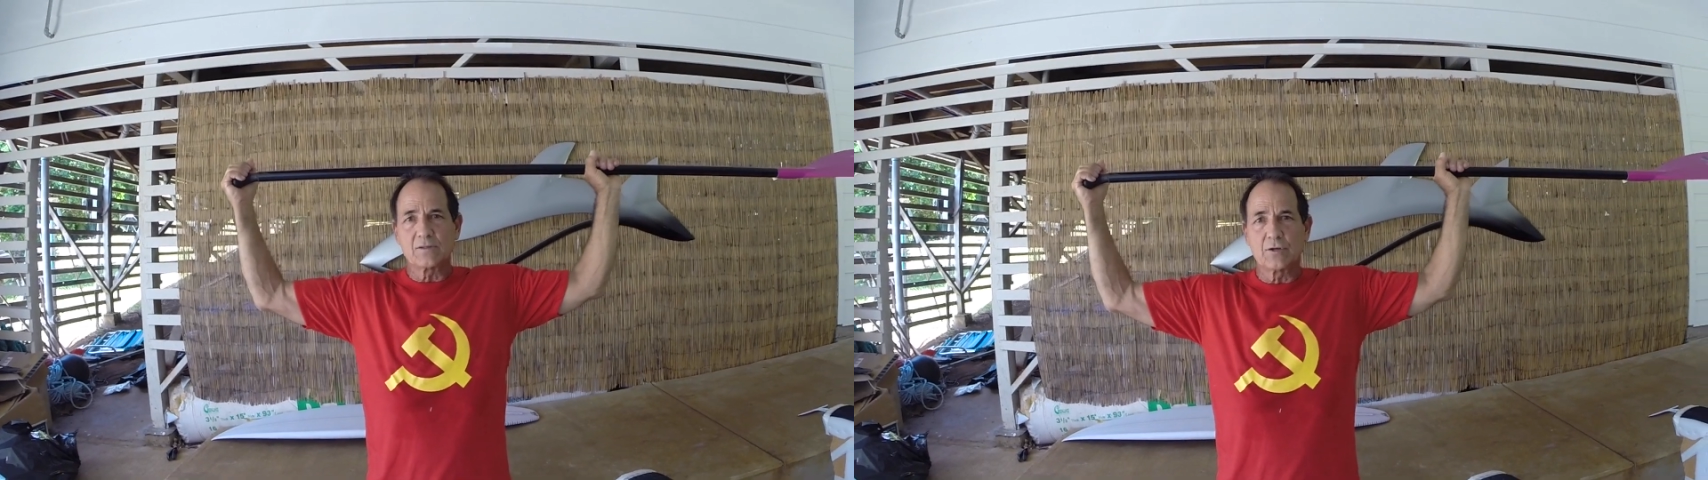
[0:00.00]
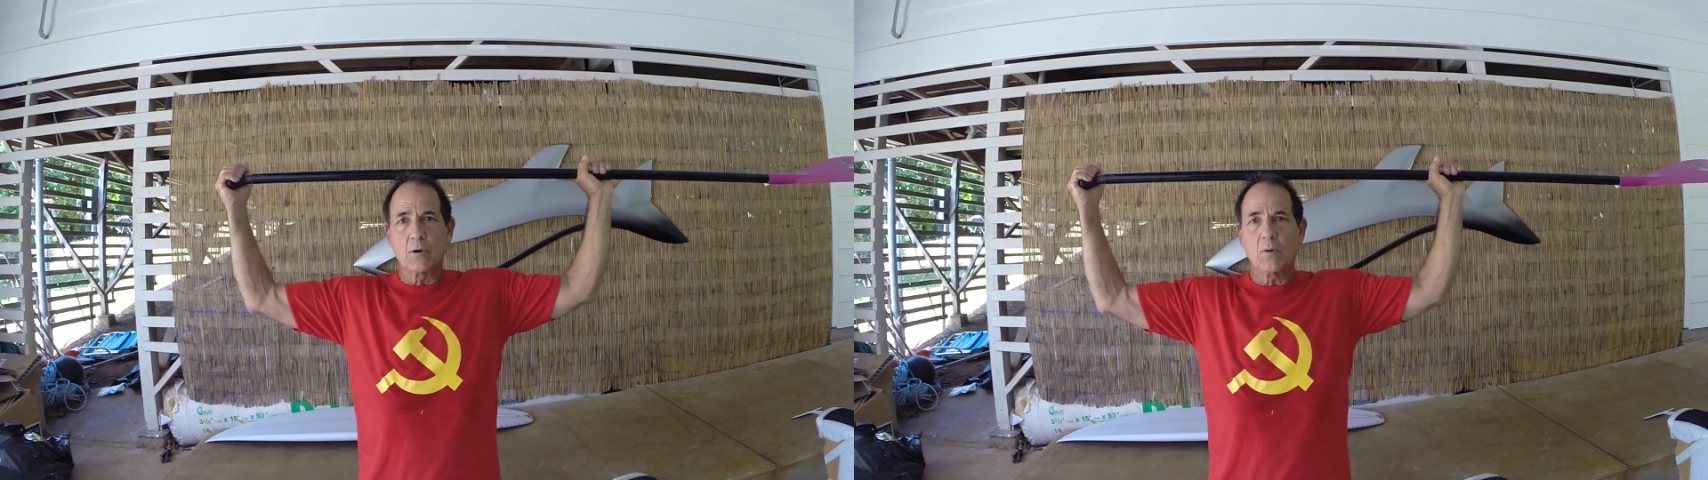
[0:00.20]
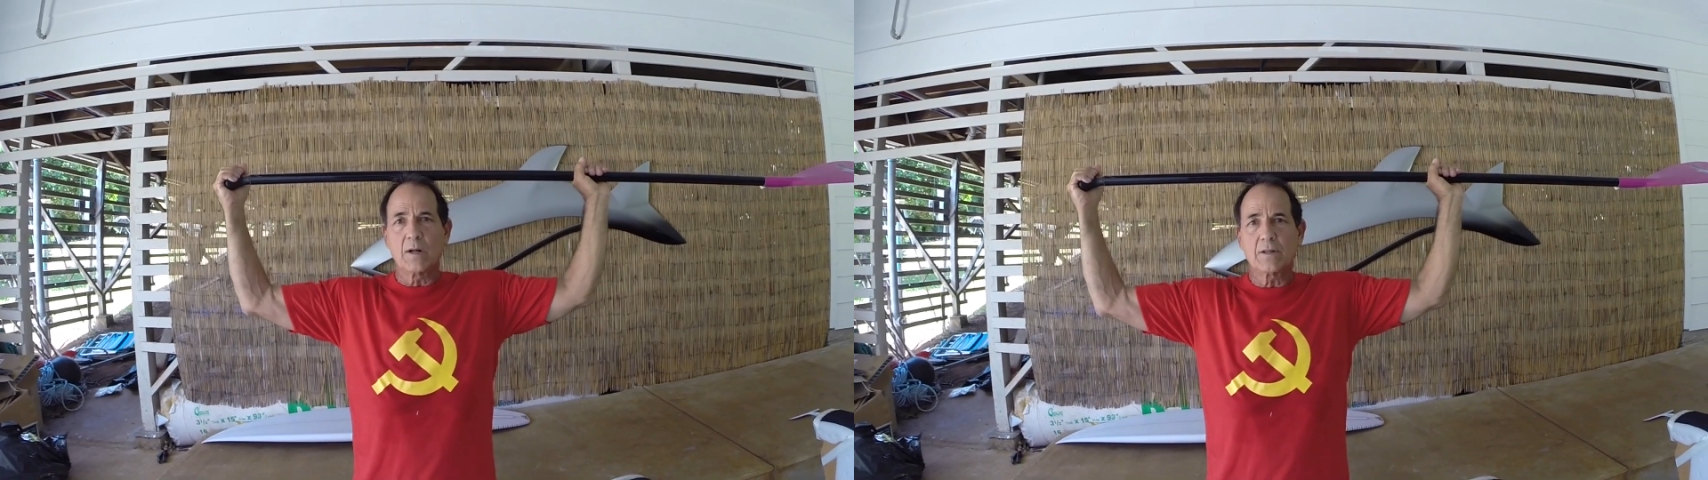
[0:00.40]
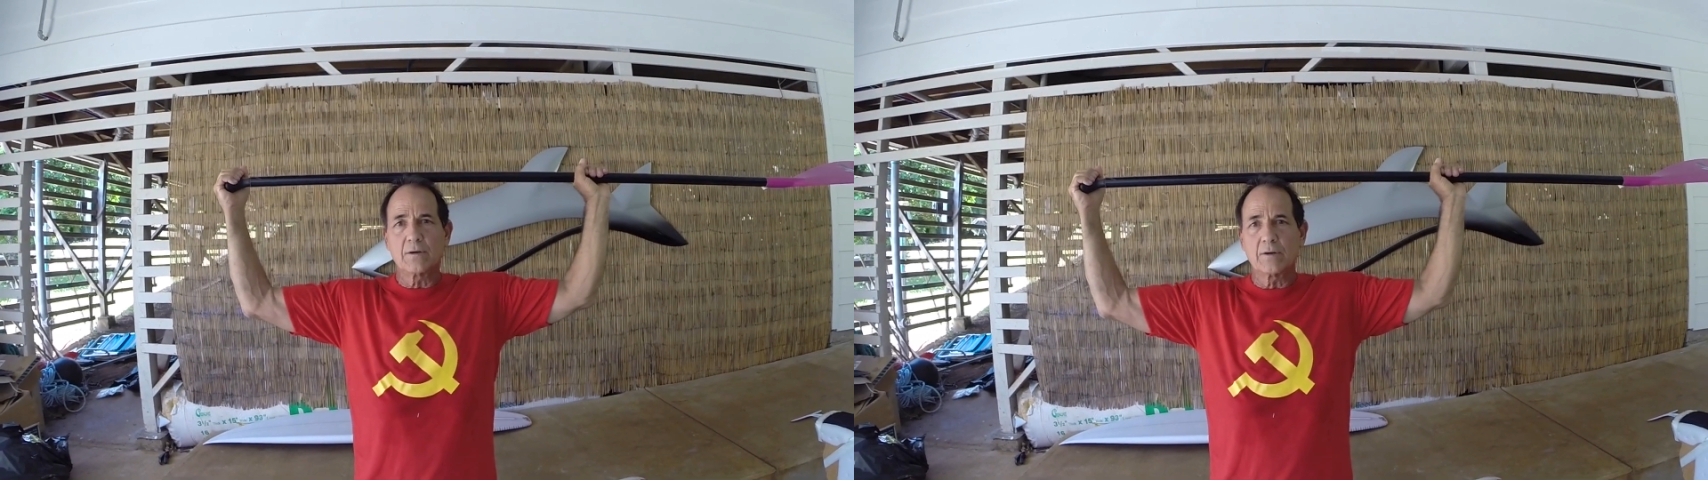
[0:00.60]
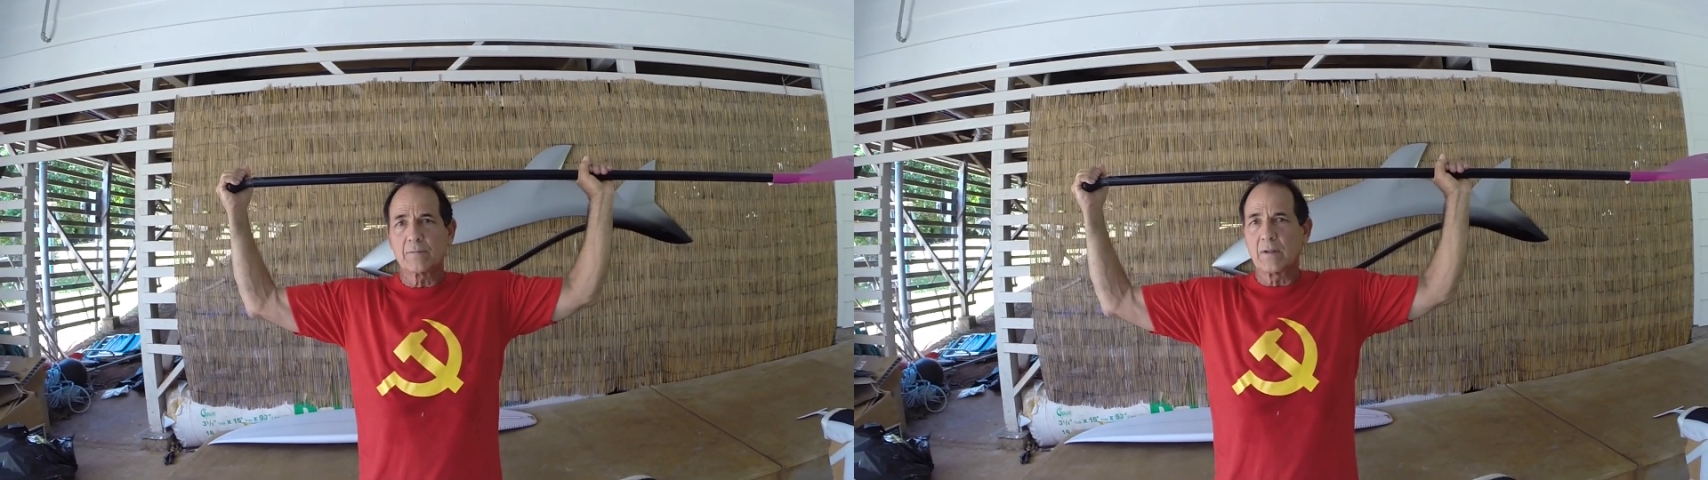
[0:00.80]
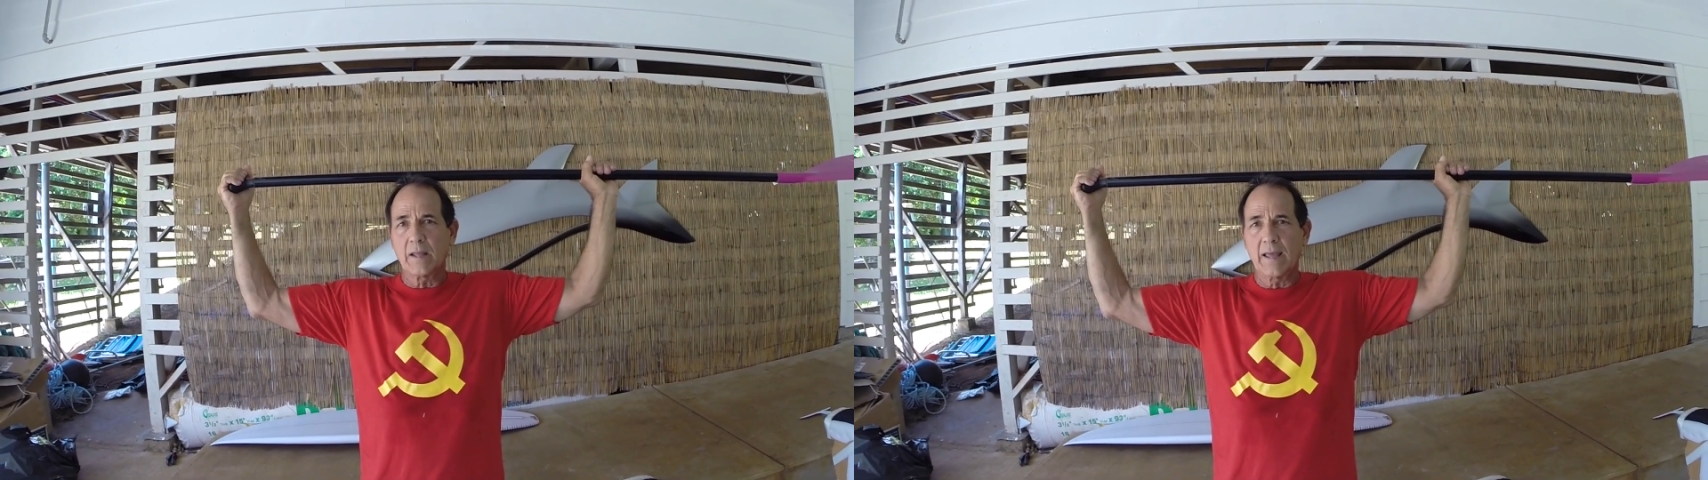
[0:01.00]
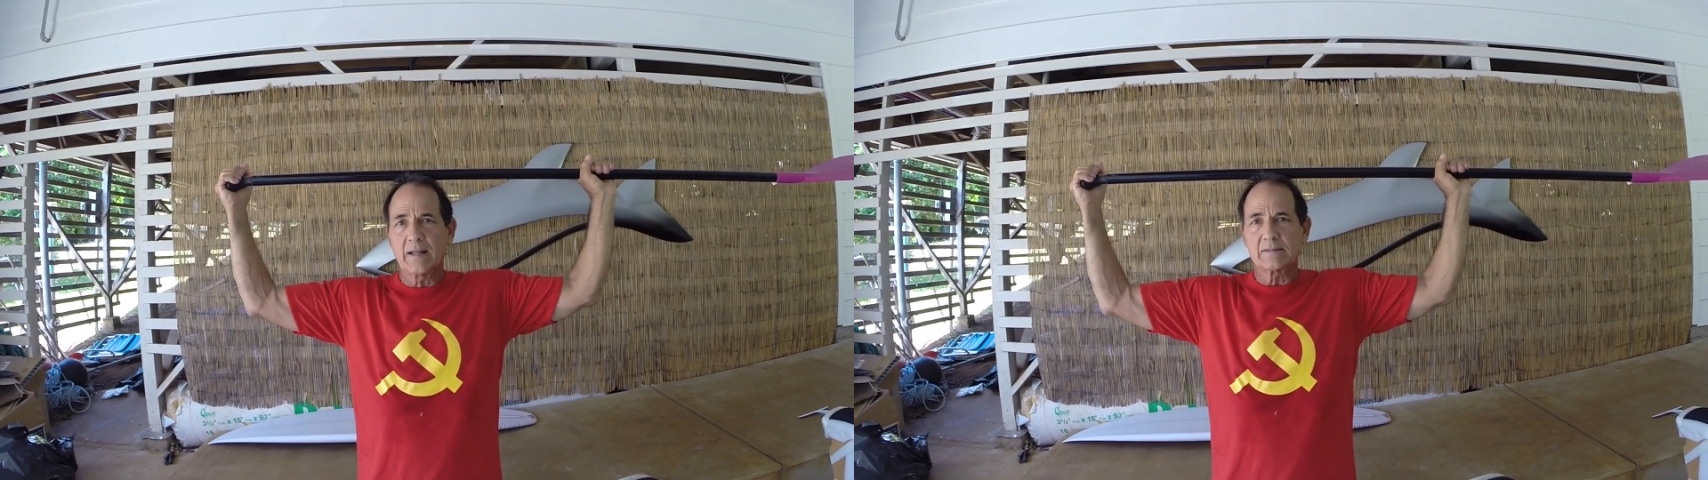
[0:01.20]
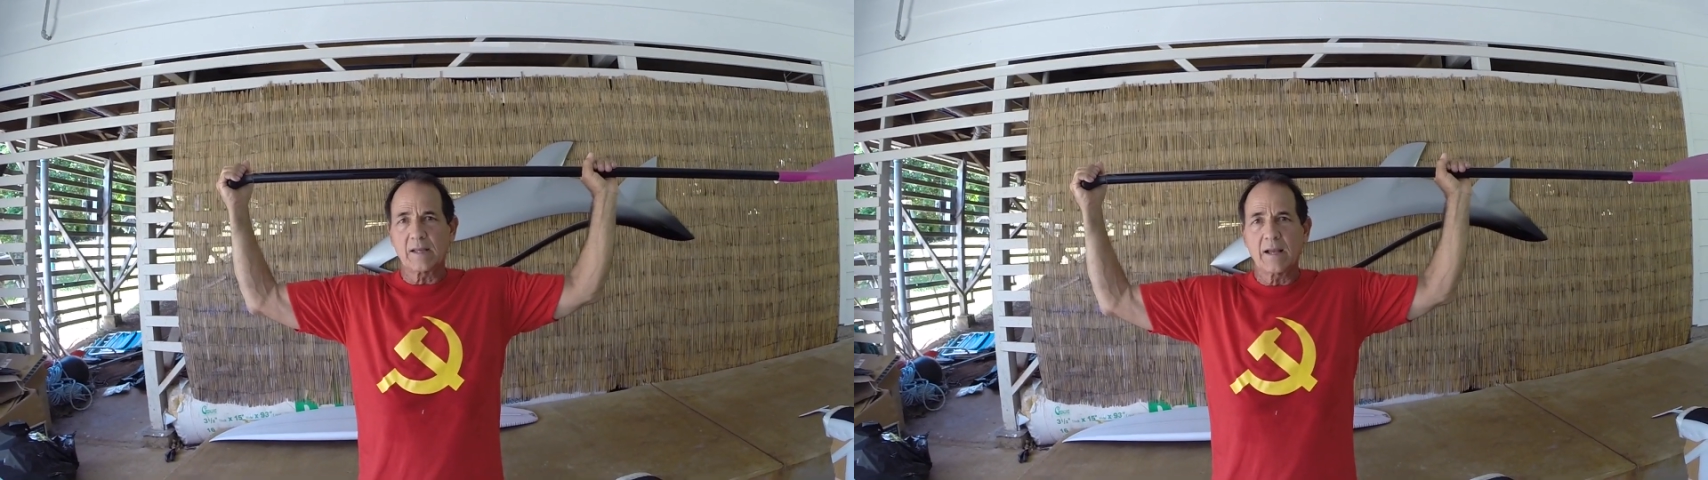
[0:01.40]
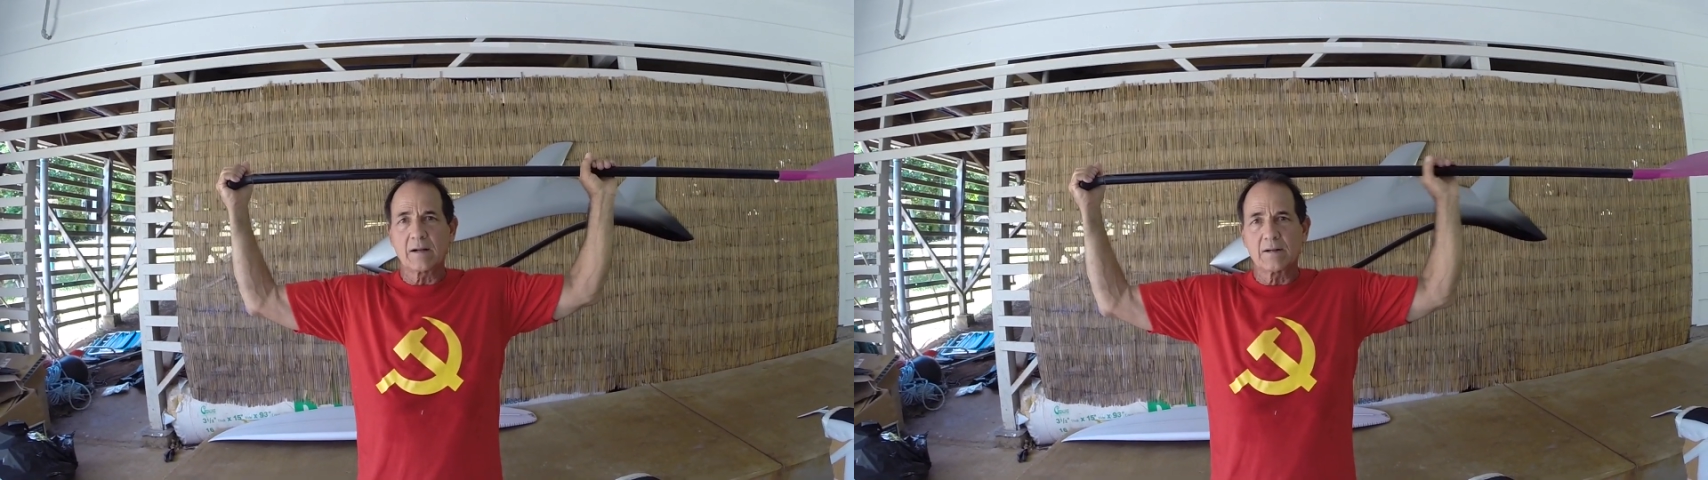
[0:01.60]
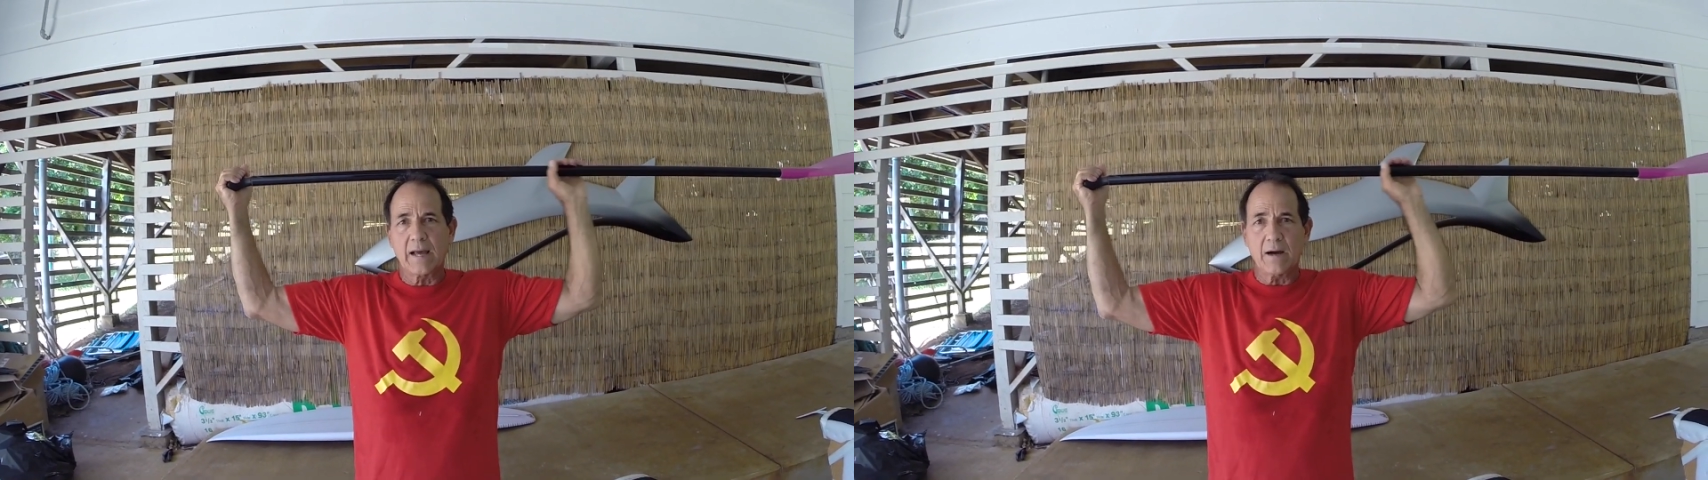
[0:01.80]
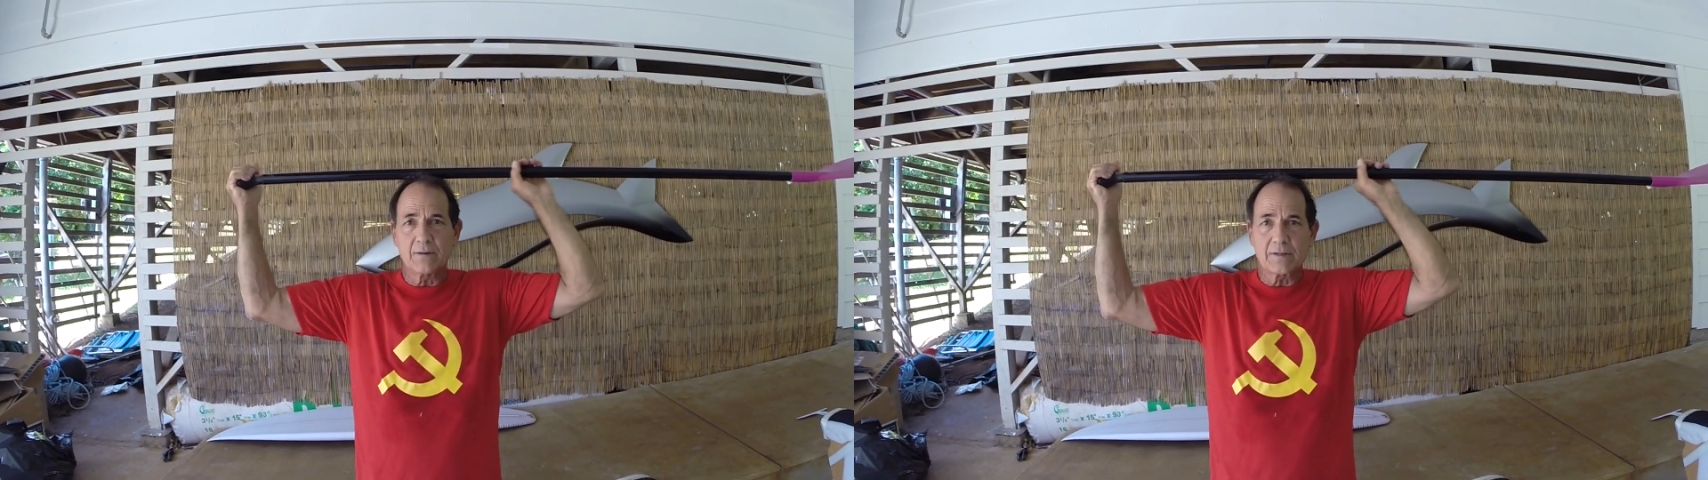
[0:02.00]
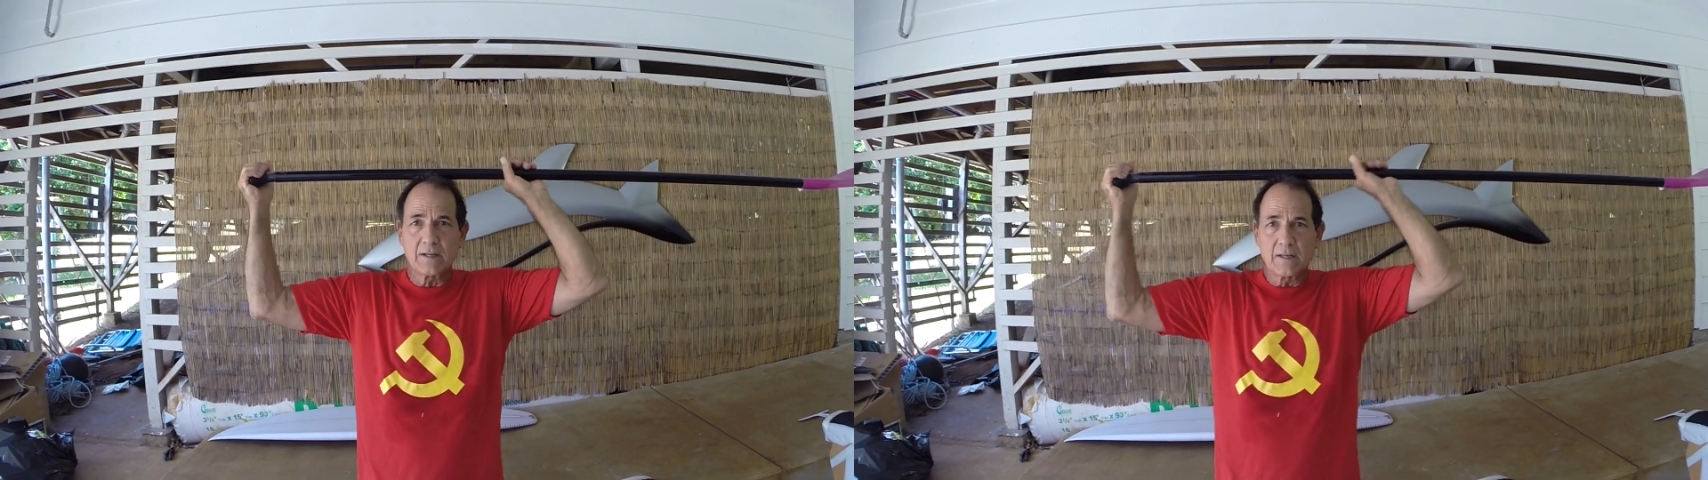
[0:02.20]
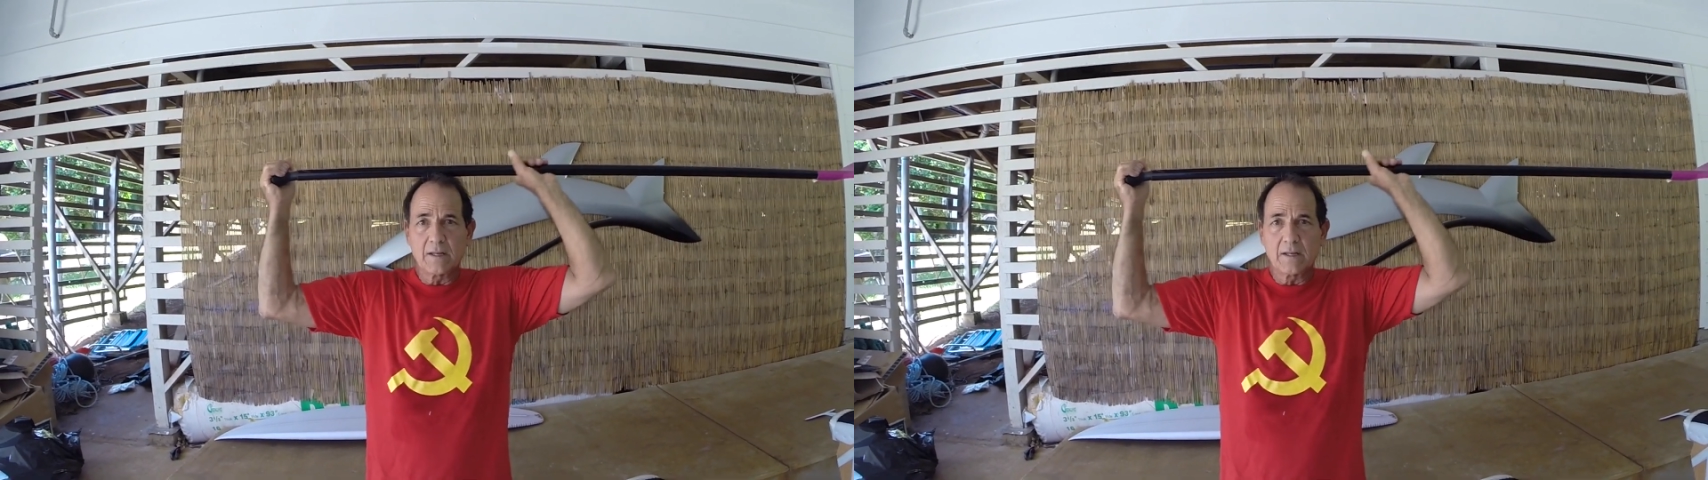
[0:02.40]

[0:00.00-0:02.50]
You don't want your hands angled out